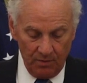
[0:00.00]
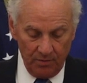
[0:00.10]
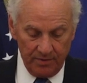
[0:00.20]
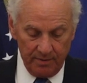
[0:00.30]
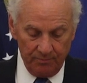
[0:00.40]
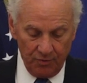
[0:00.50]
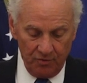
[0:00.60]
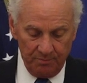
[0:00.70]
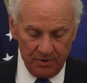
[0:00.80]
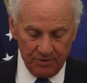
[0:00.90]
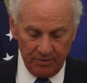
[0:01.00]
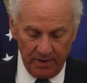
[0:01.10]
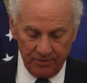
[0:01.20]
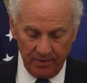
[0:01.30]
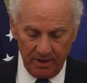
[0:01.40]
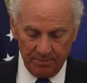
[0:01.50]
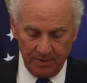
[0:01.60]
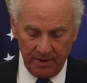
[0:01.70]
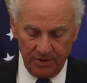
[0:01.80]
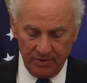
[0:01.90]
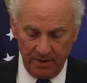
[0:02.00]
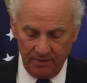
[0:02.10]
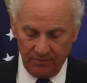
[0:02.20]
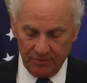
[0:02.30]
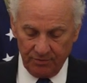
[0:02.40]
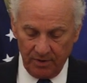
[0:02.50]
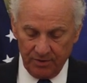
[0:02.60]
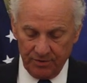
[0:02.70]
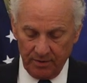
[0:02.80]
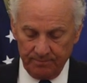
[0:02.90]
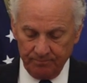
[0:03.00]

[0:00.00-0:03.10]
with improvements to our transportation infrastructure.